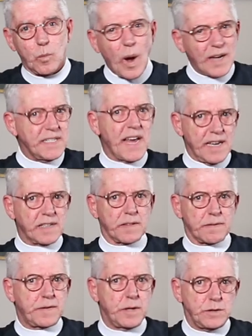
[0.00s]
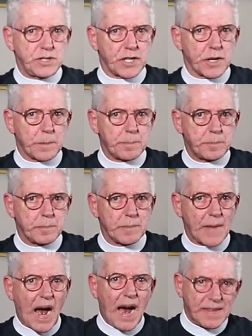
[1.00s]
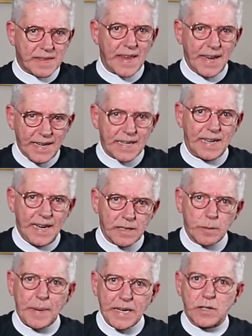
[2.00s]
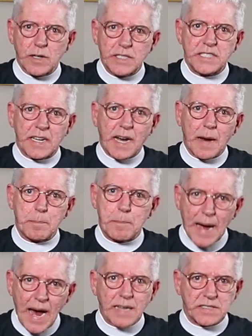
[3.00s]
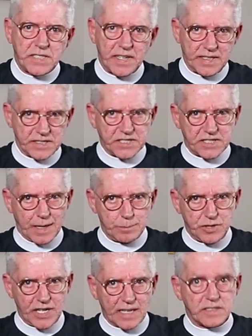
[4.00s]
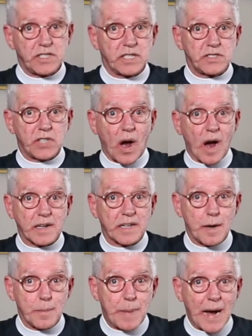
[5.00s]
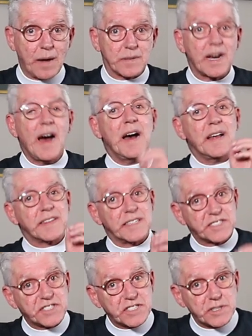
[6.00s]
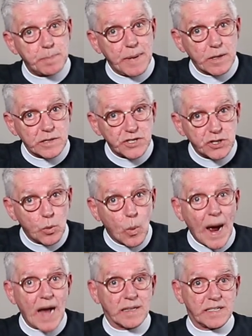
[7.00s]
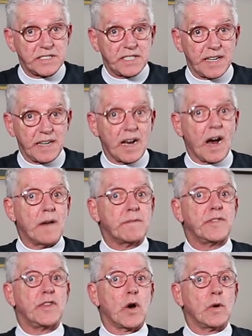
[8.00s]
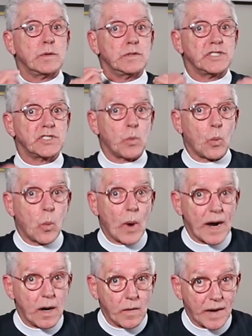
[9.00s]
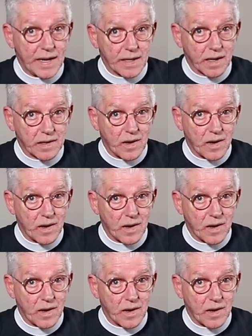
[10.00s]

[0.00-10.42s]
One day in the future, I think it'll be good to come back to this subject to talk about the spirituality of those wearing a